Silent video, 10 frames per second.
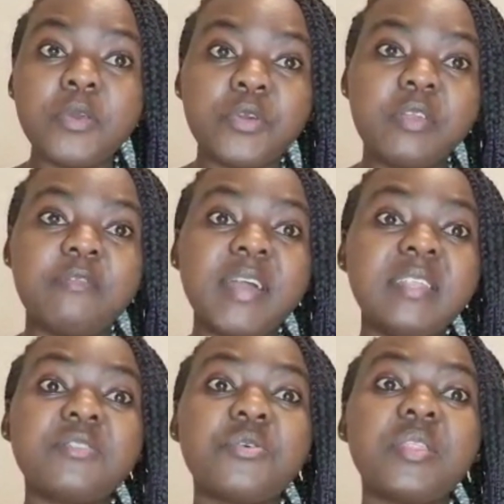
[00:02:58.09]
You can
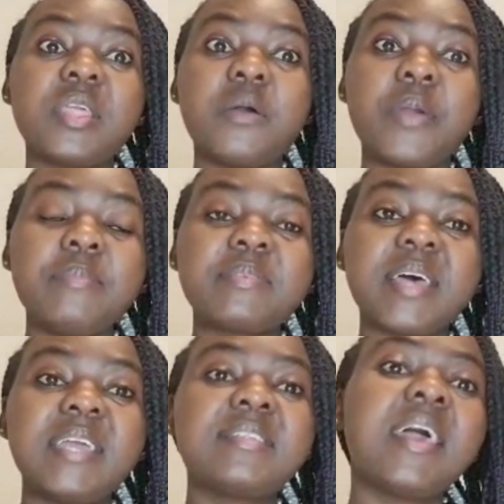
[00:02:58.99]
find it on their
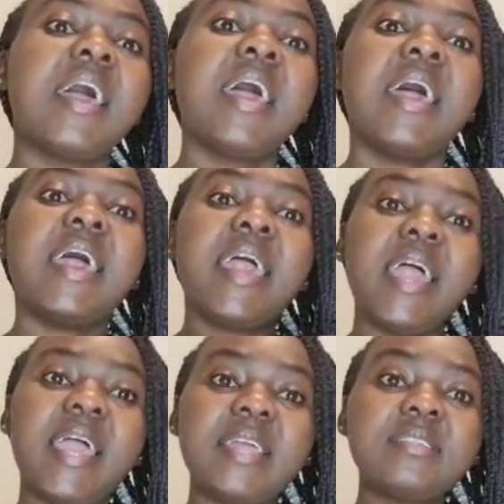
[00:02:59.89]
website,
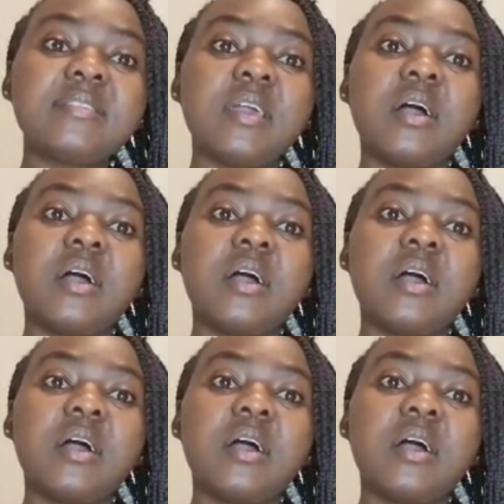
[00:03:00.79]
and